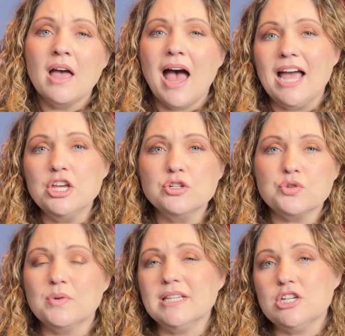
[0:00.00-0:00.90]
I
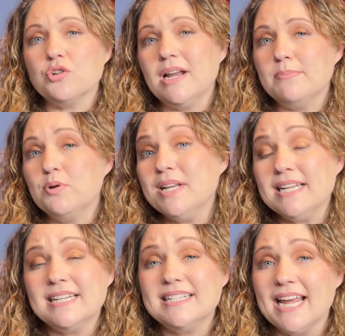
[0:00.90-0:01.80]
usually try to put
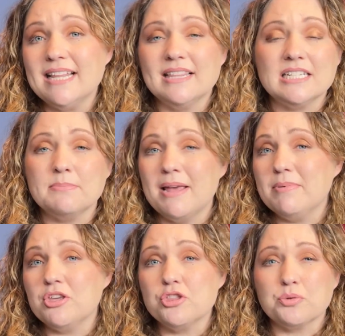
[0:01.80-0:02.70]
in a date that's
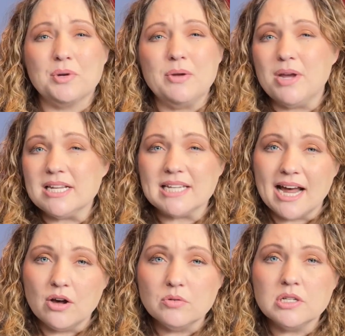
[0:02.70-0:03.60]
maybe 3 weeks
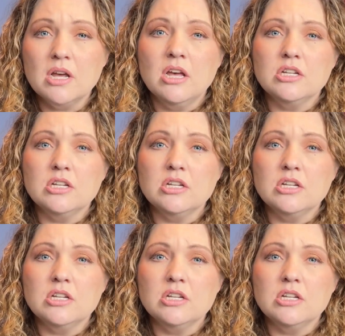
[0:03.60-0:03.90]
out